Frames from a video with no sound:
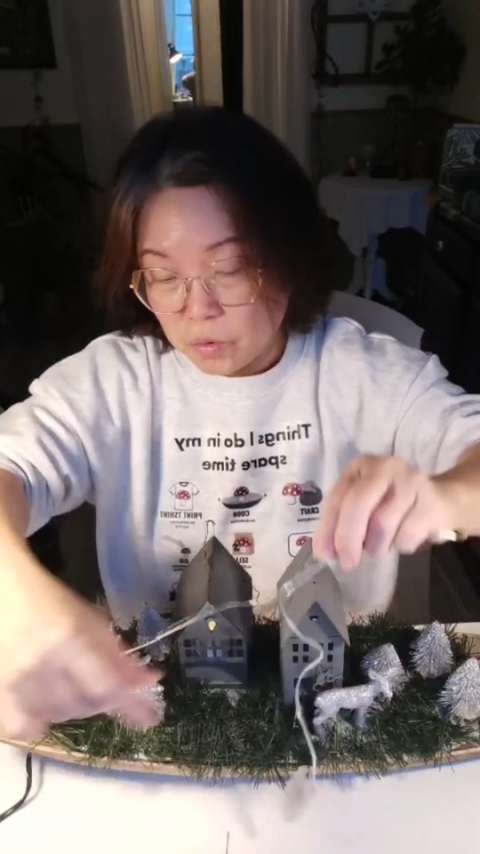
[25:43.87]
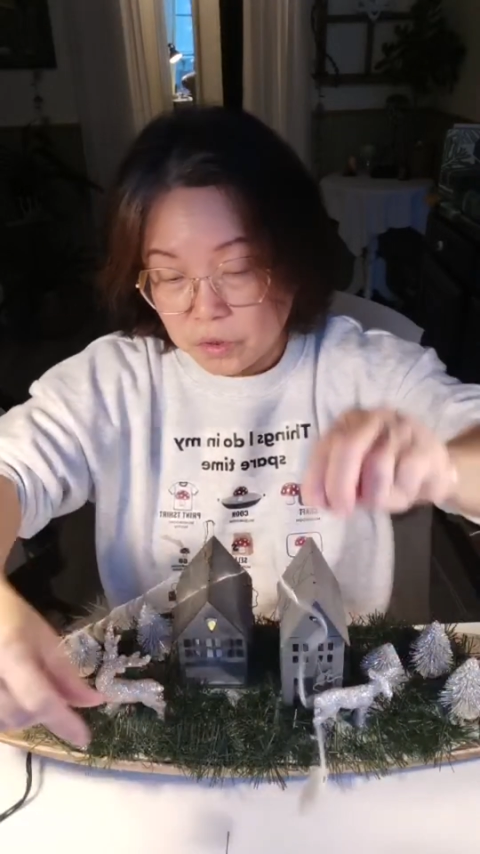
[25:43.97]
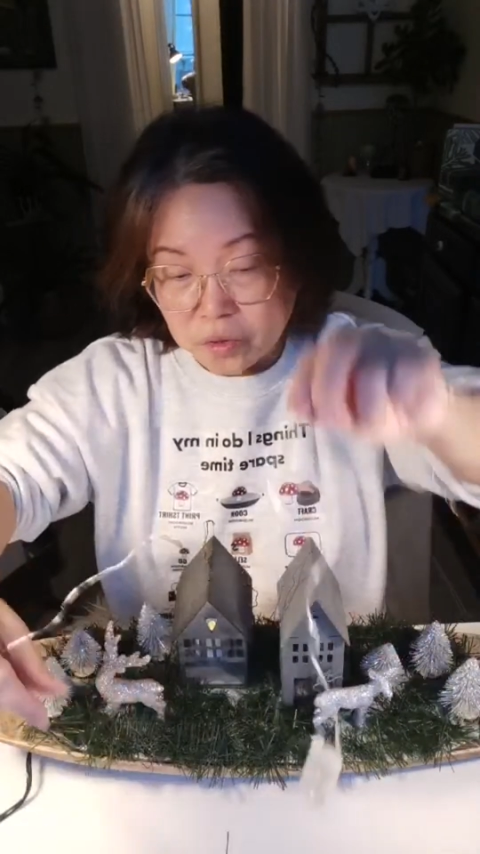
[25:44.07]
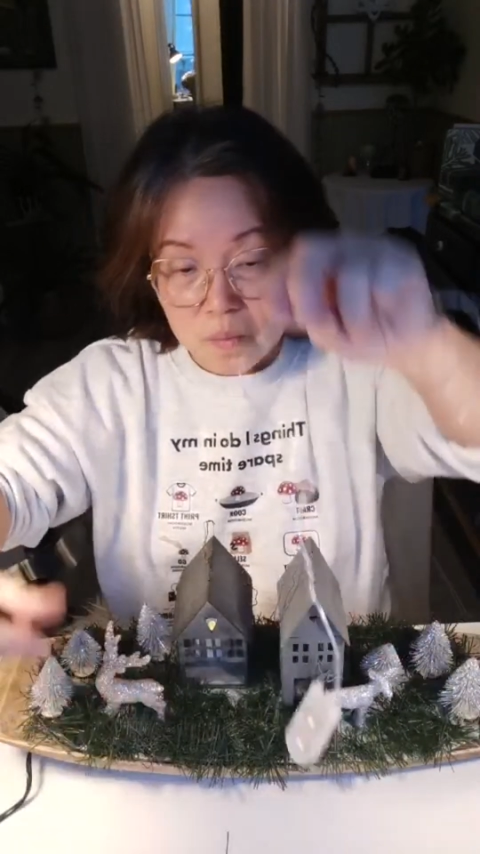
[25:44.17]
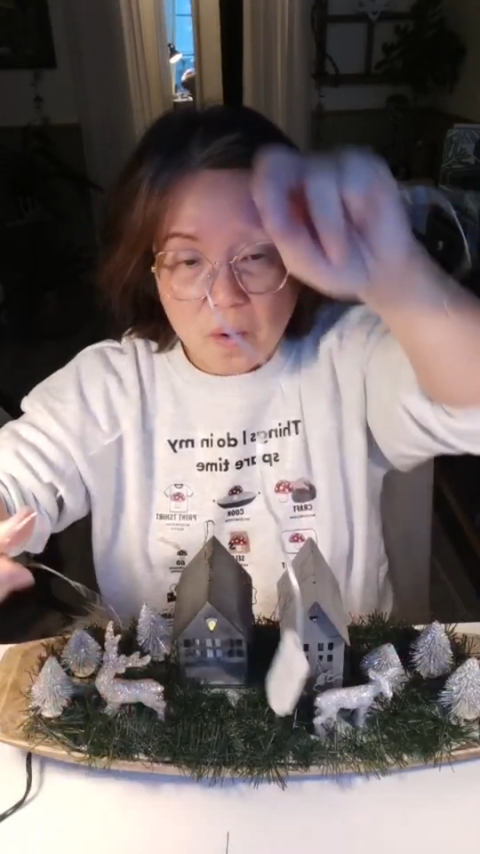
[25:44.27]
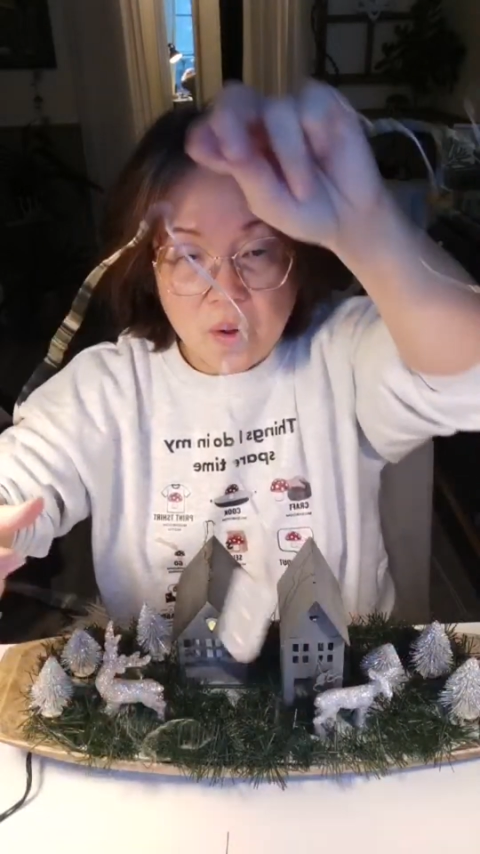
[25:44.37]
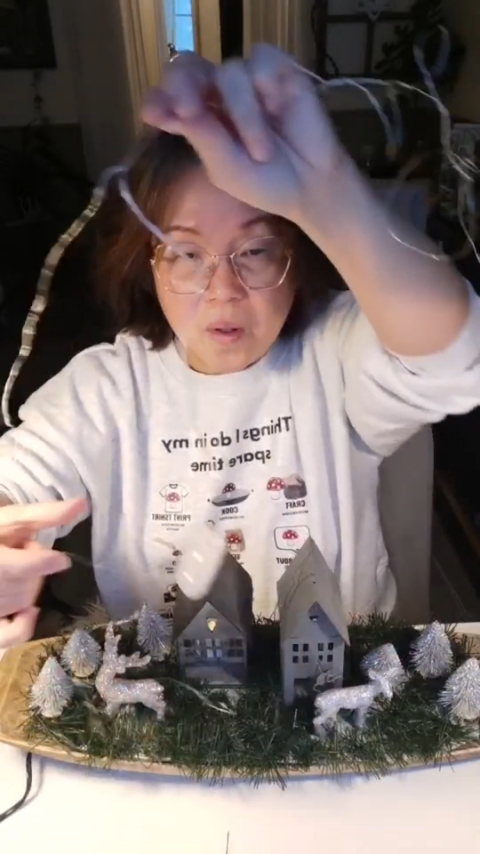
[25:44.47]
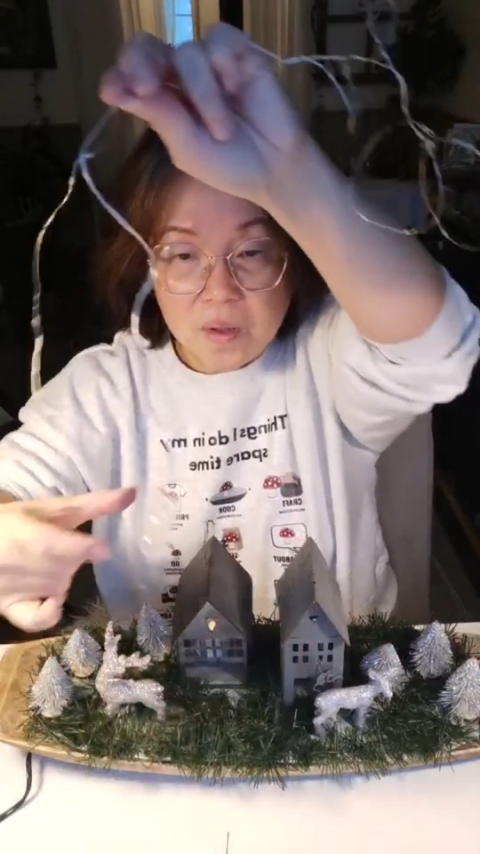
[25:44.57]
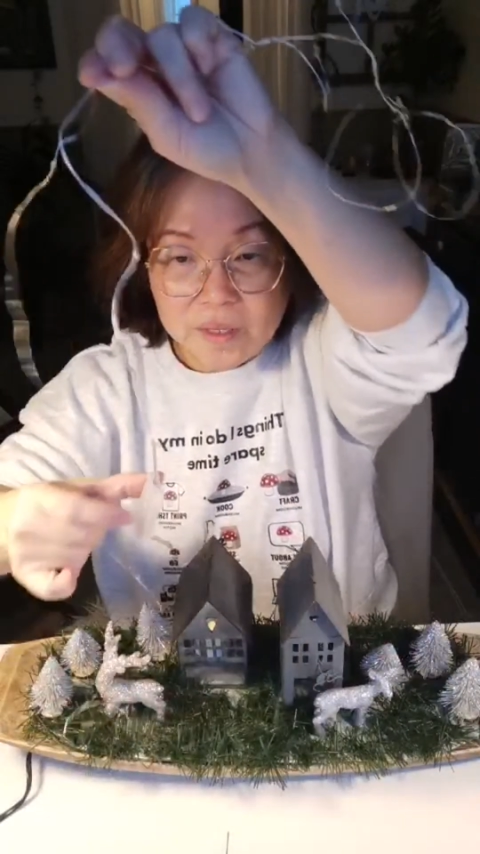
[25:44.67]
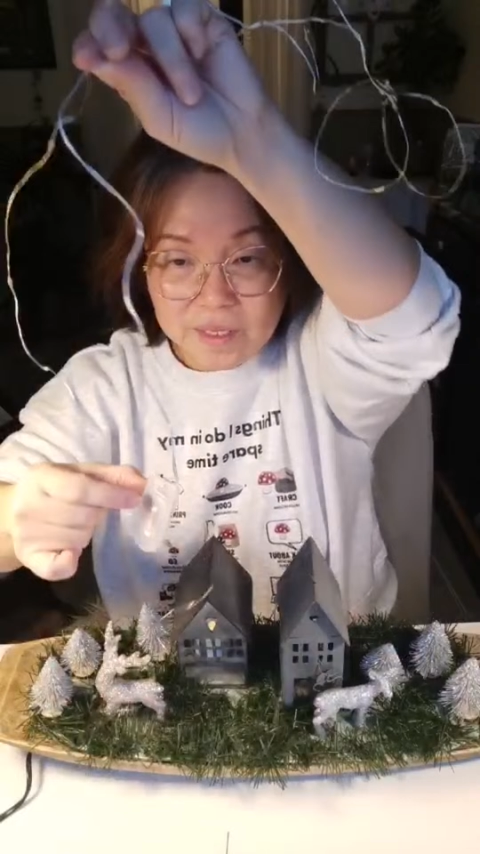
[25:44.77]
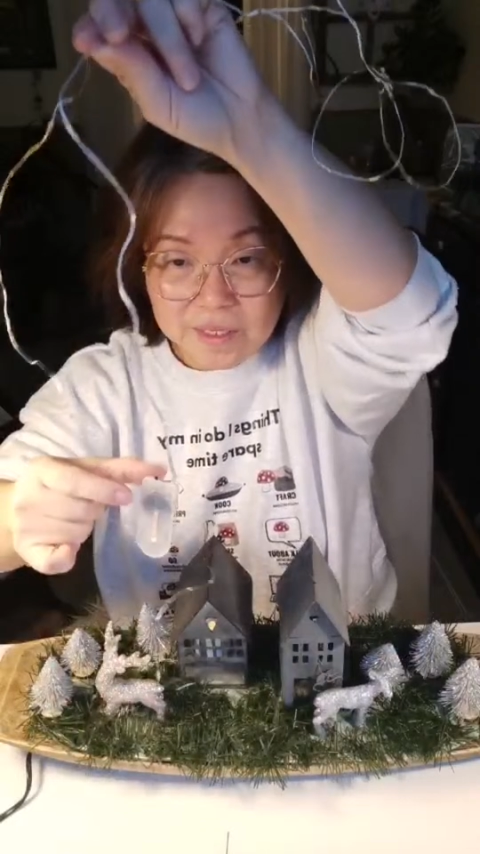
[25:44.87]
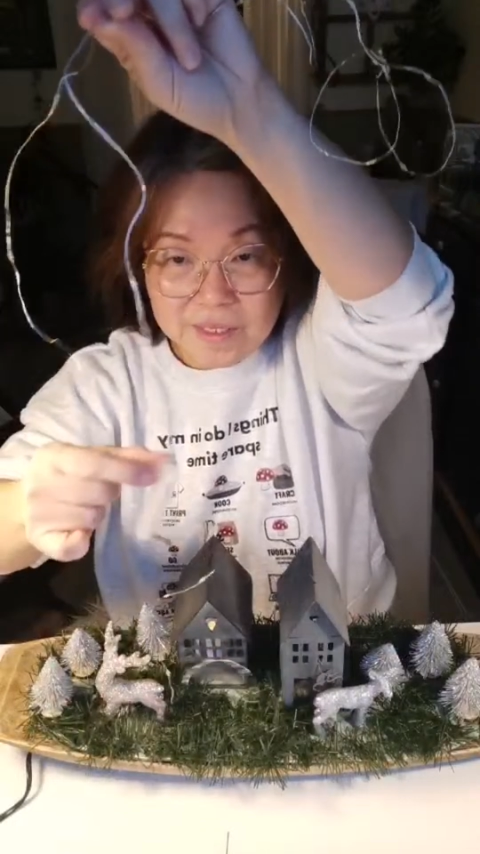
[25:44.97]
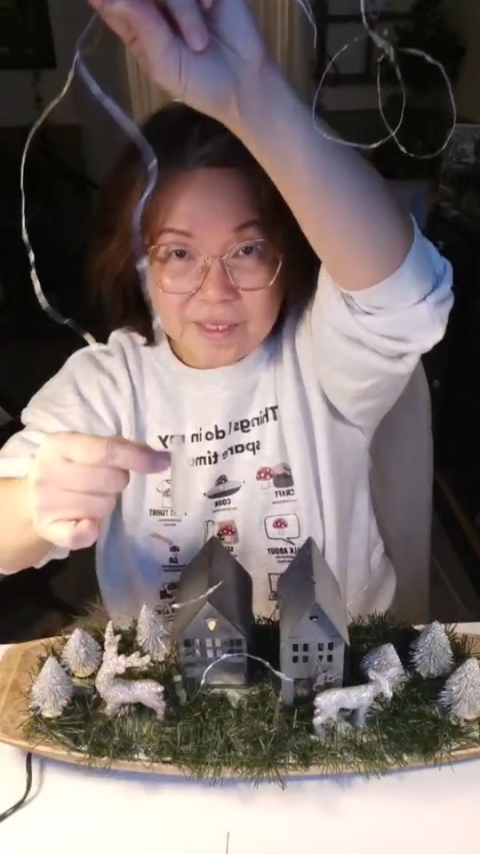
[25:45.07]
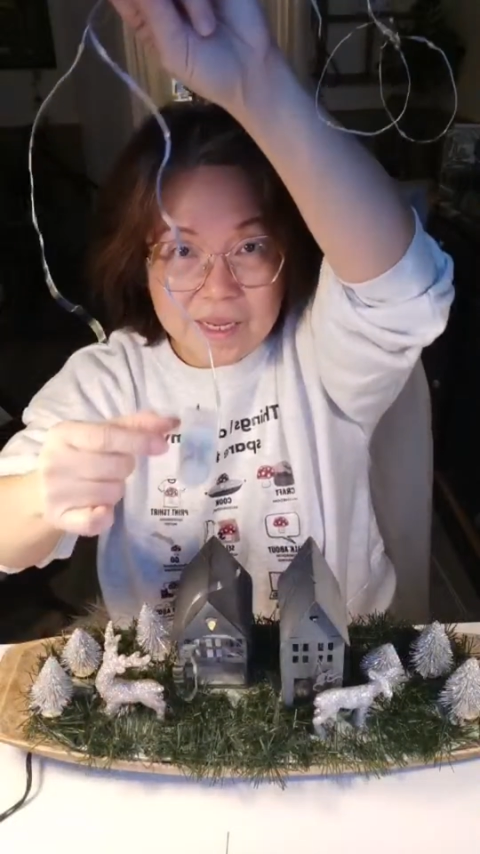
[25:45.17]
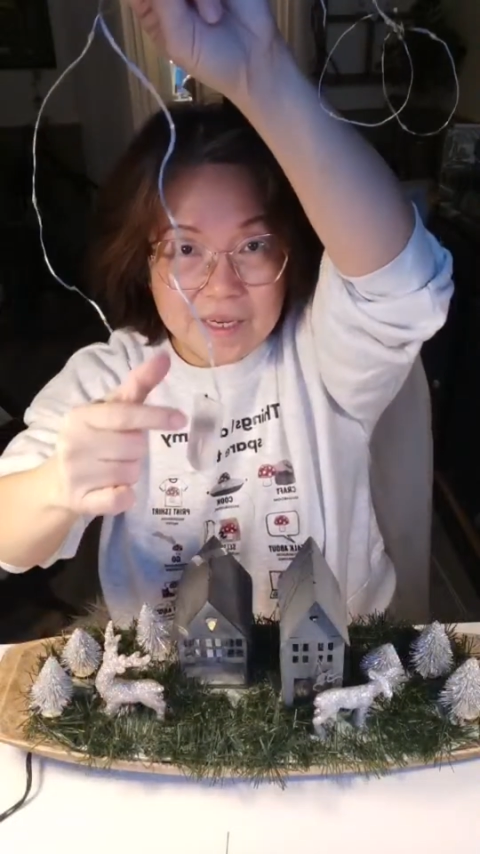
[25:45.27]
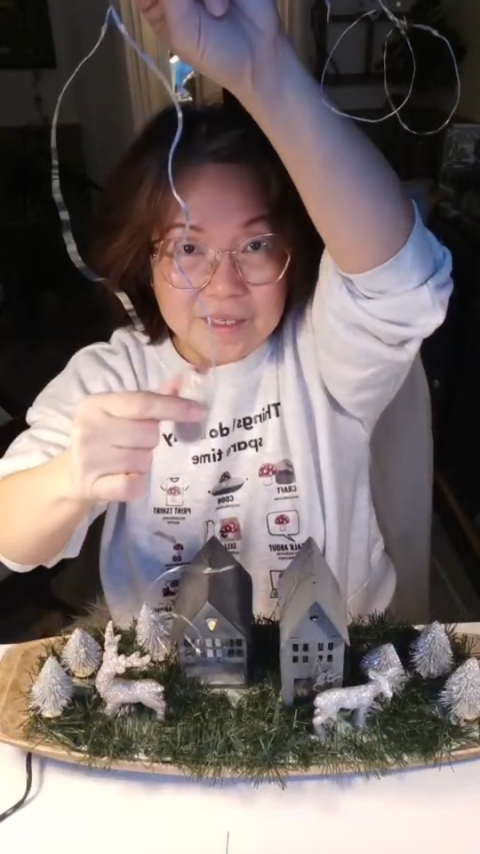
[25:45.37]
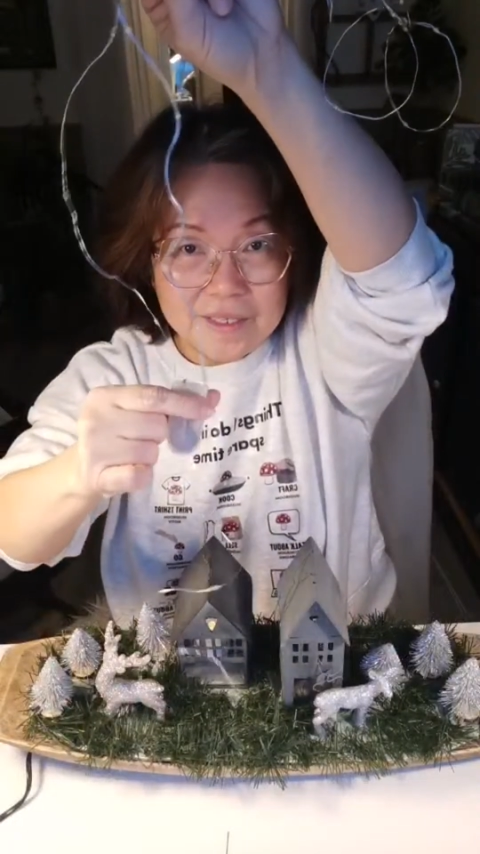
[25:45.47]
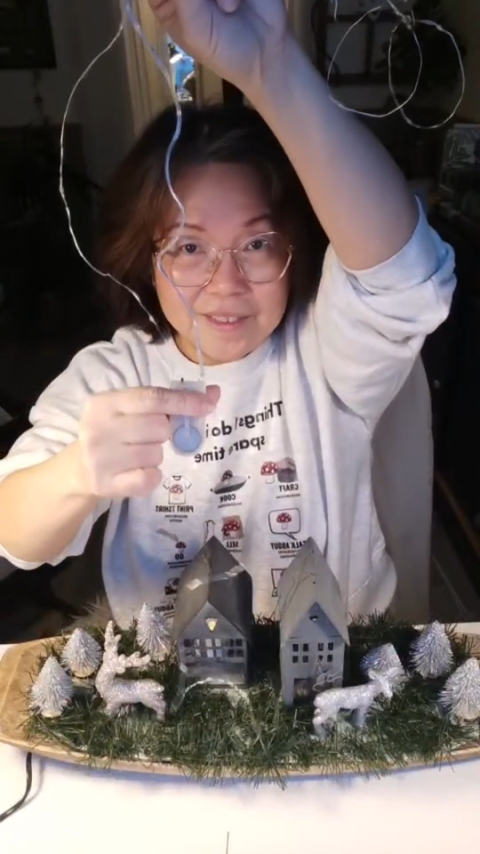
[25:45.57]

small, this thing,